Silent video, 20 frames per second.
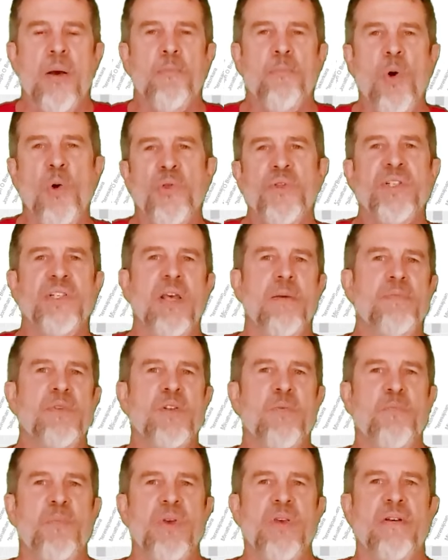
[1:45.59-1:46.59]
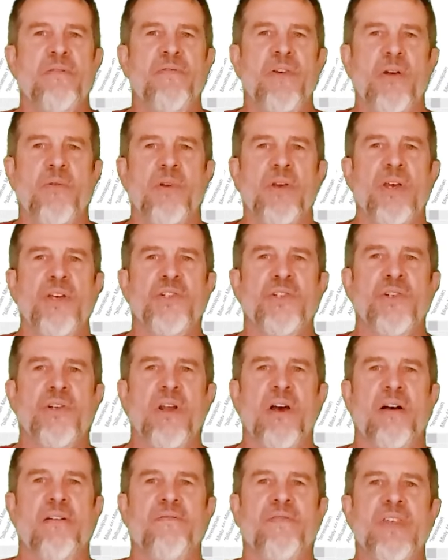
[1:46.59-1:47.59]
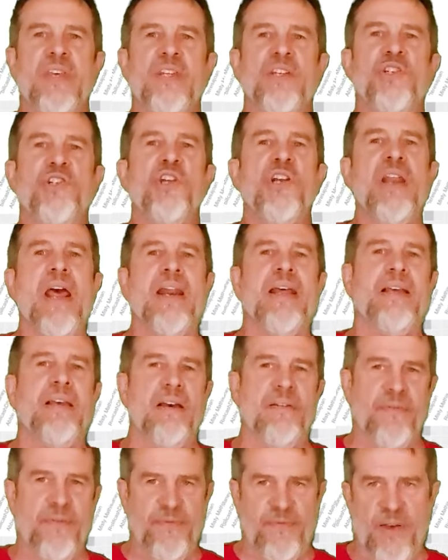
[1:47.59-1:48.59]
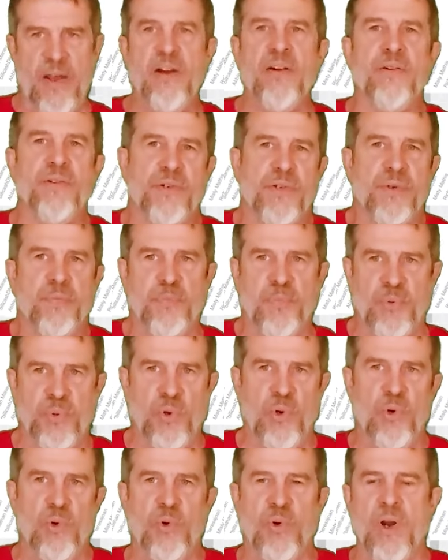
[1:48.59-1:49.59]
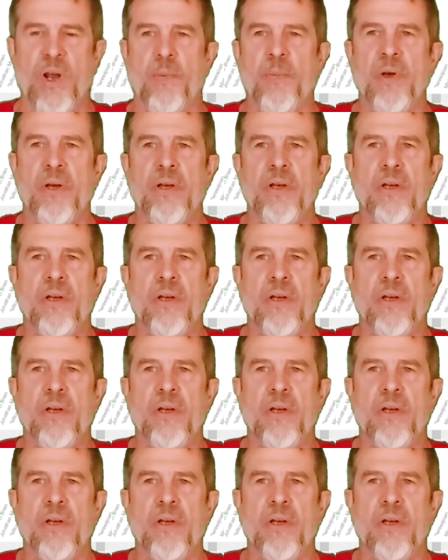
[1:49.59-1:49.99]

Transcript: both seem to be a variation of the Genetic Affairs program.